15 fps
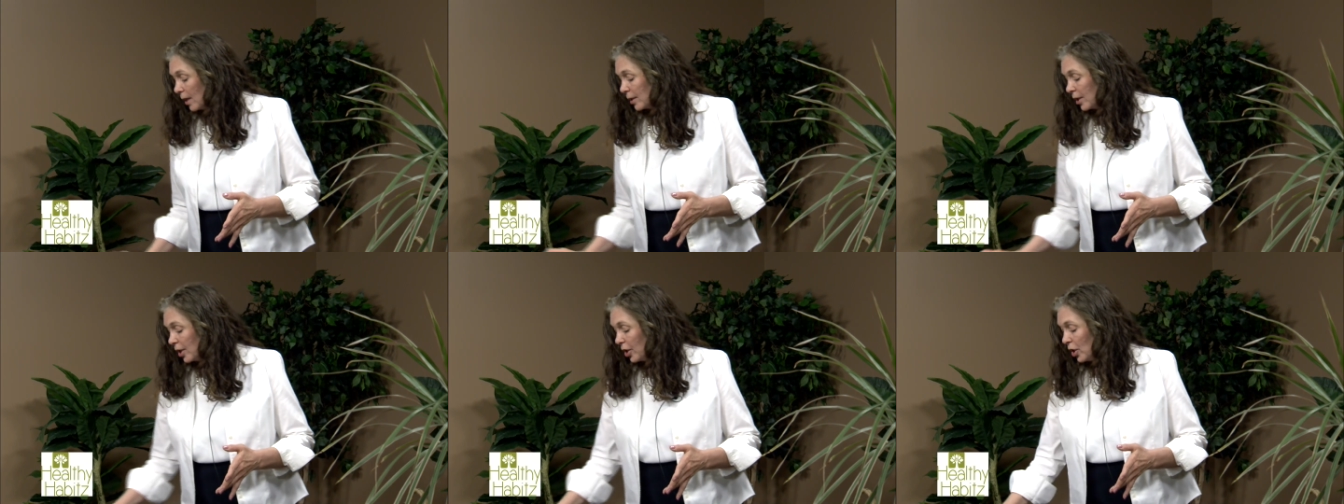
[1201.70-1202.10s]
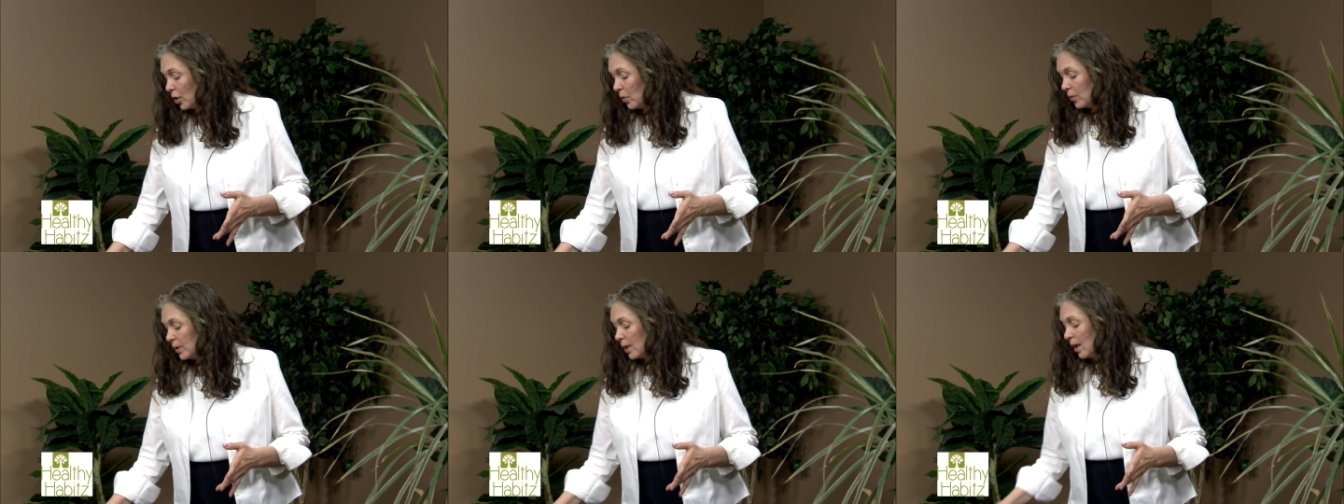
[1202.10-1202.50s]
to
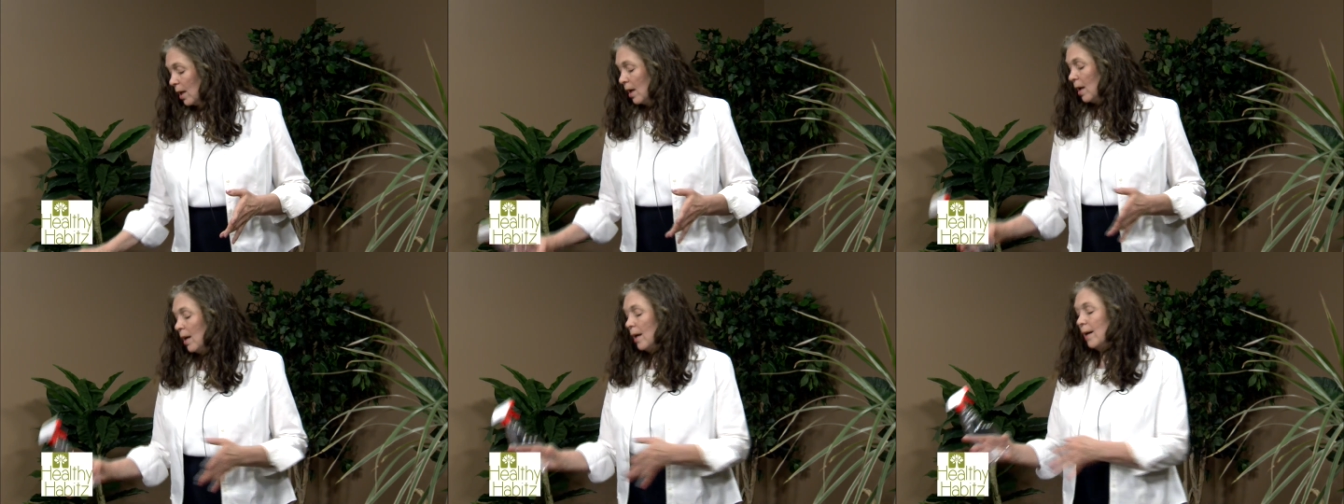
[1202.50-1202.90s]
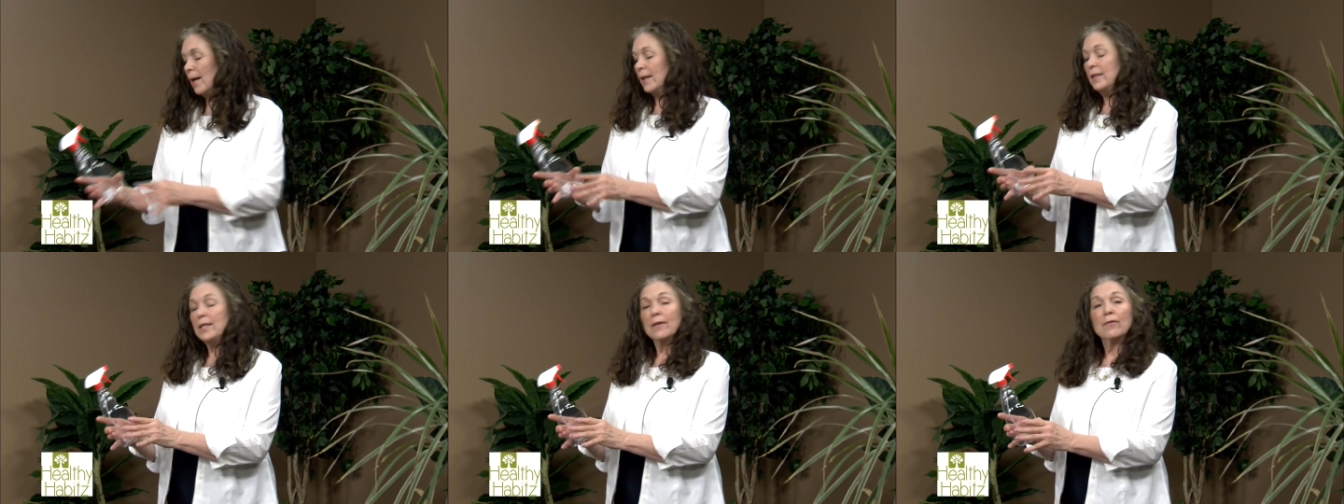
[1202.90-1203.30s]
use
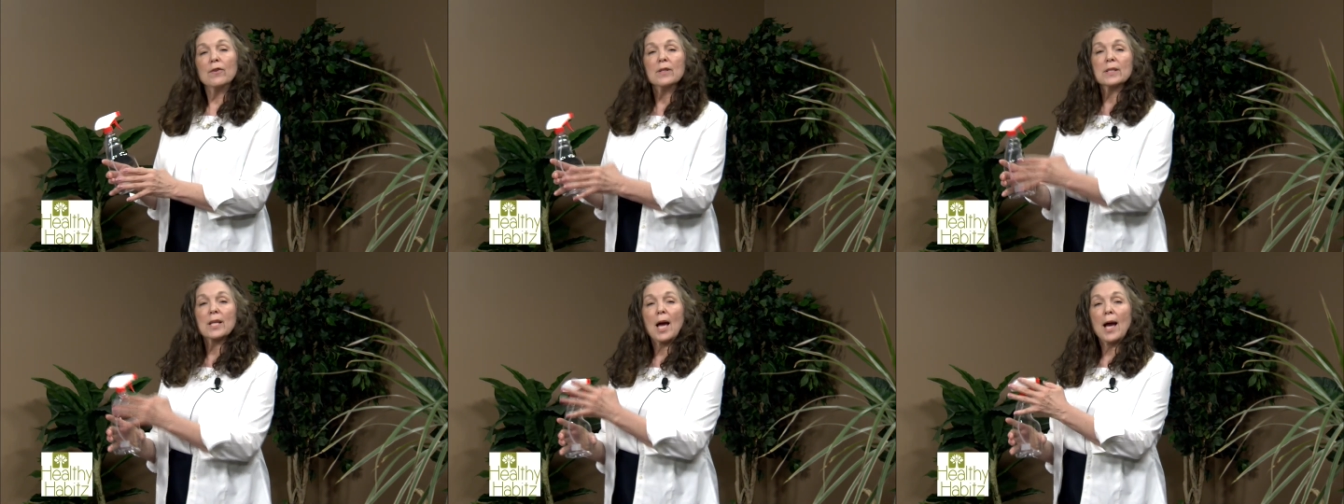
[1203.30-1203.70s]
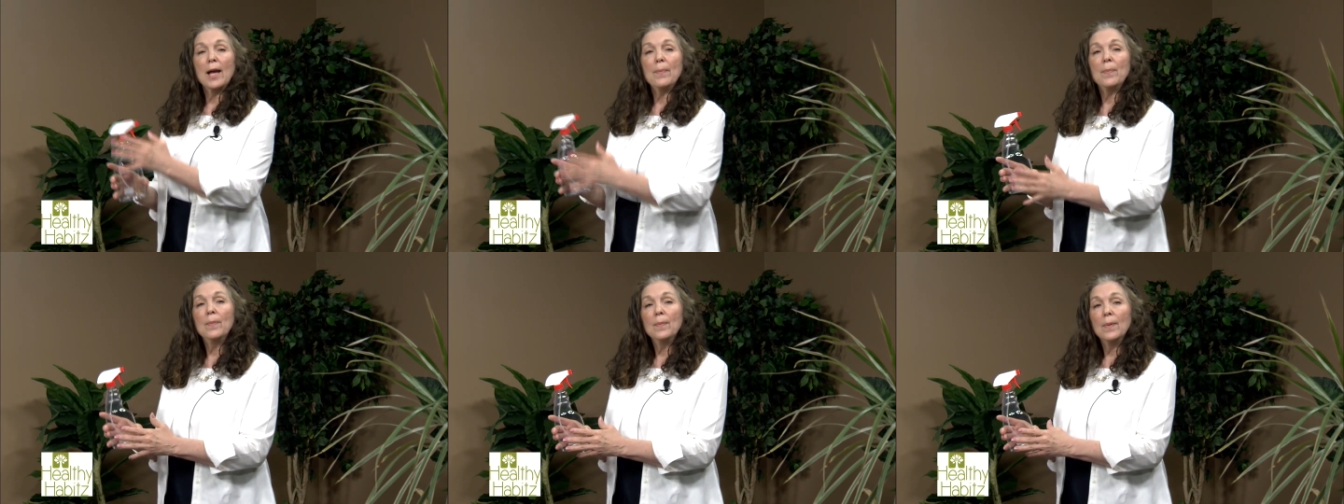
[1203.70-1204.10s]
a different
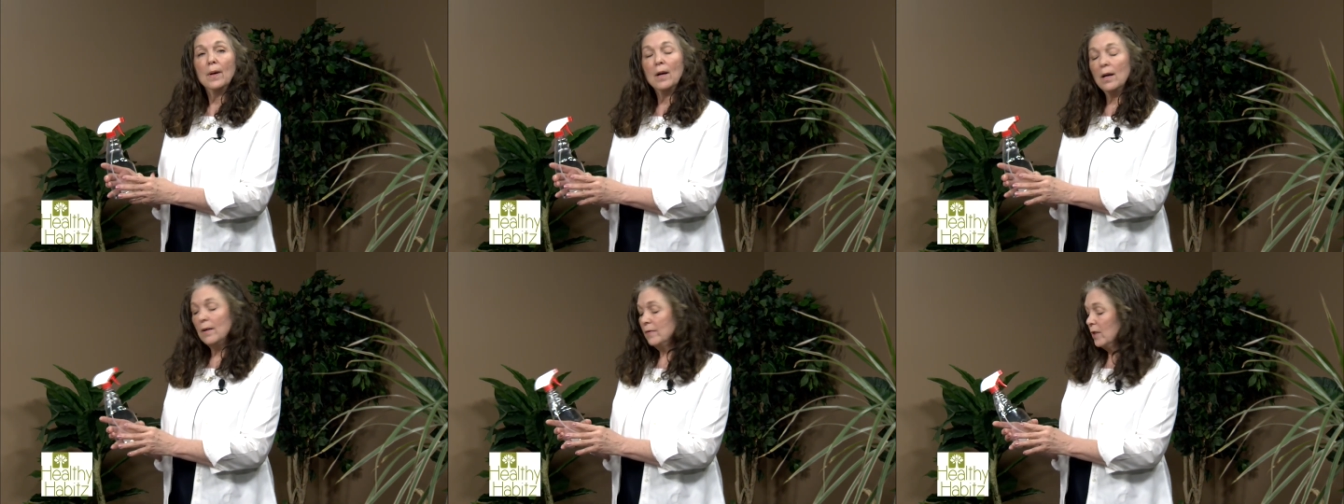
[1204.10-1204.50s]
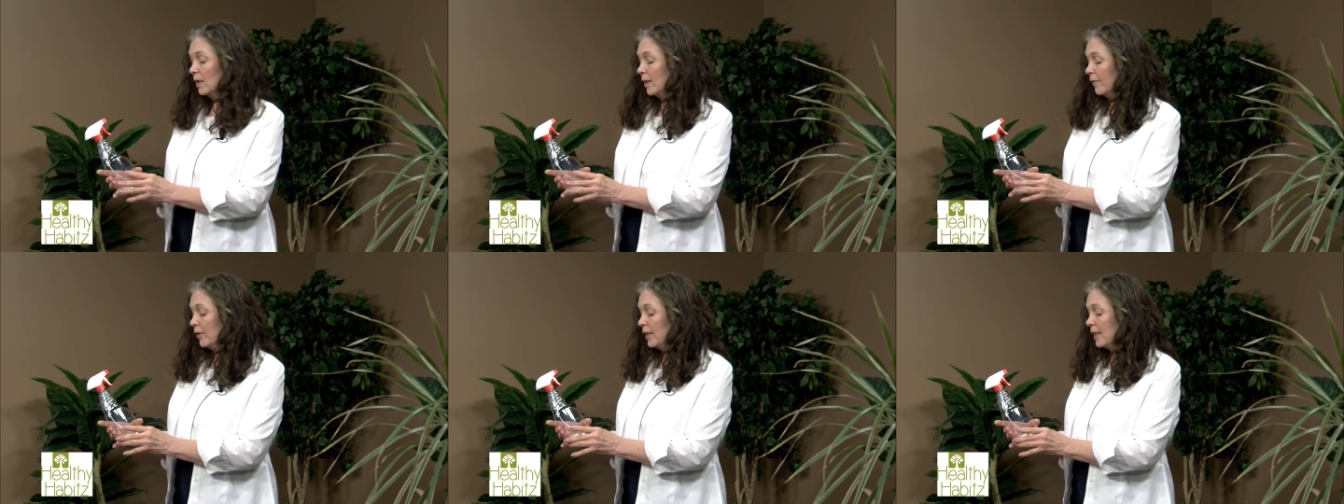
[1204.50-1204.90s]
type of
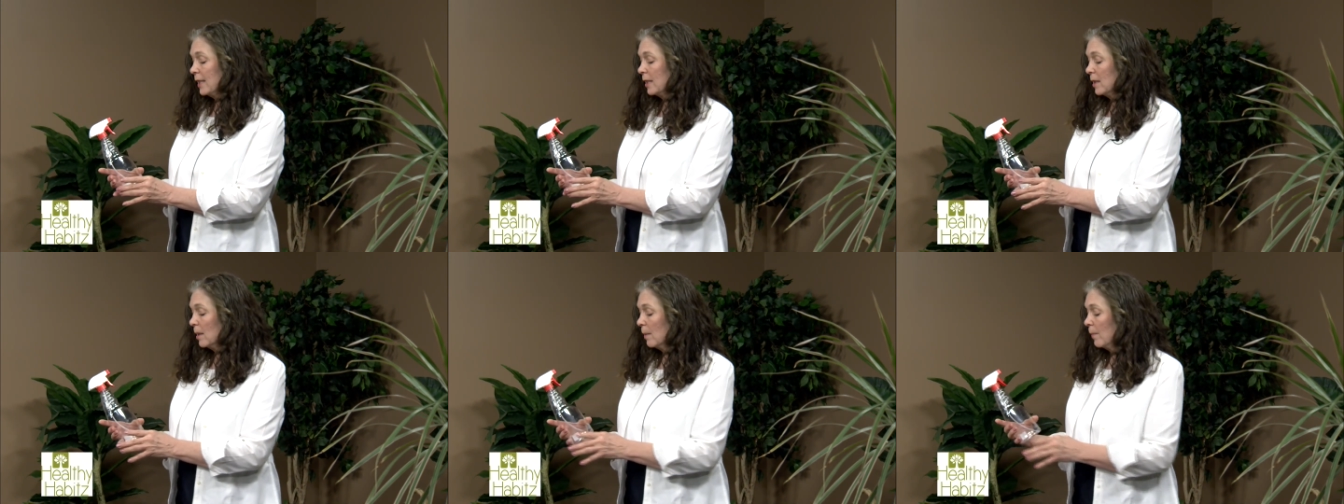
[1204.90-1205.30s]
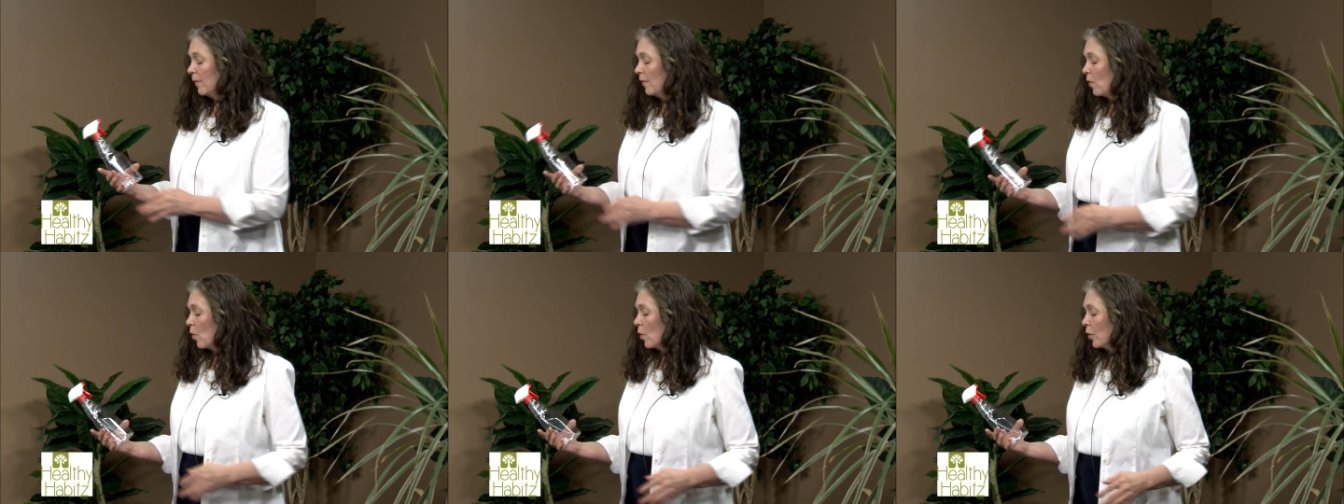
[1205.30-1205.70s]
delivery system
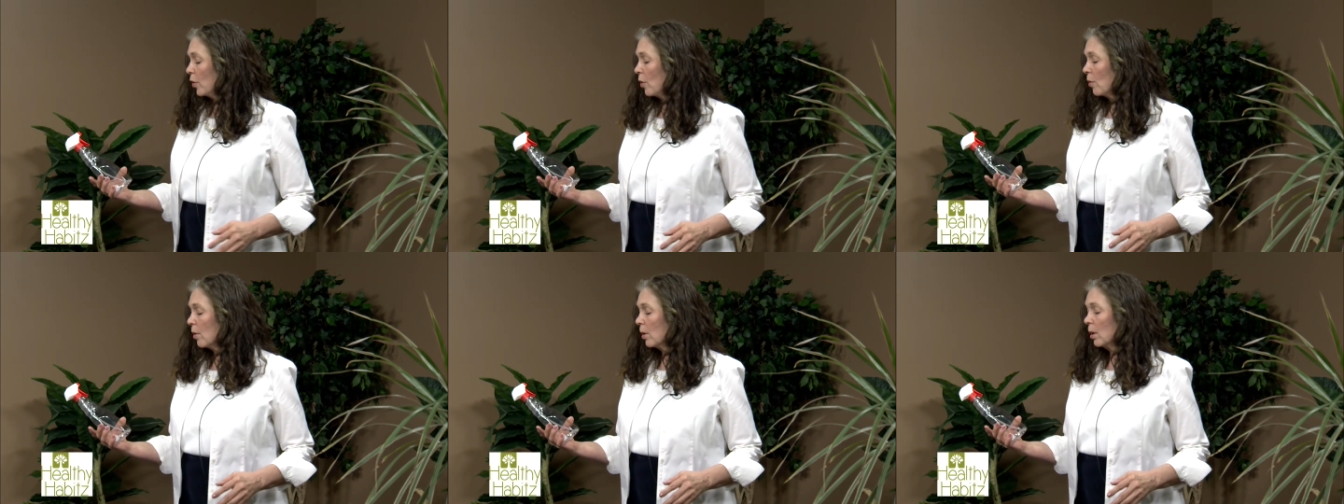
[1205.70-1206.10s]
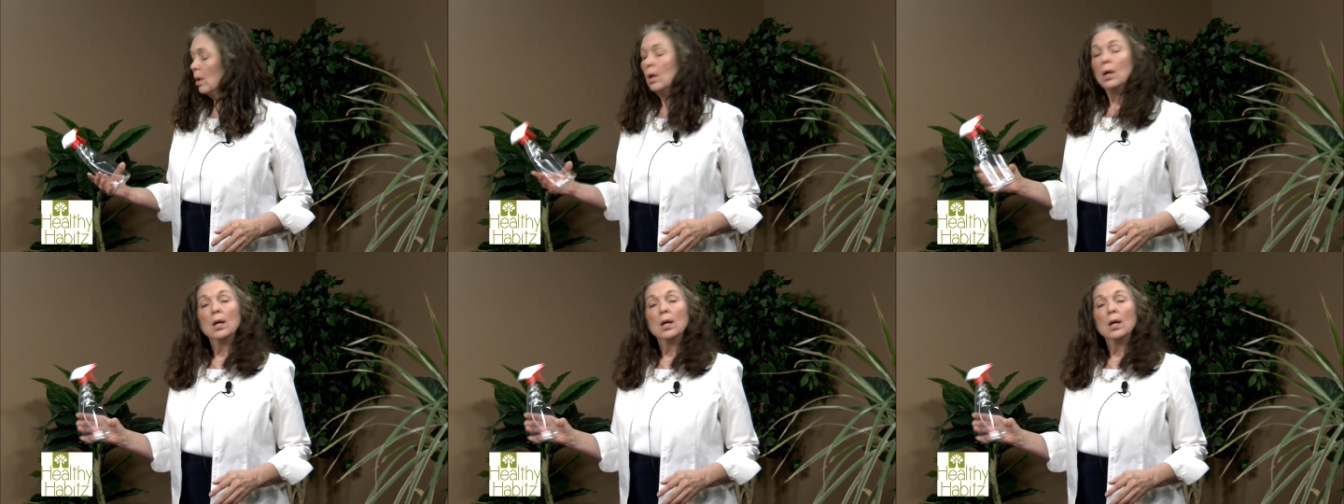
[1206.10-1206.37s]
for your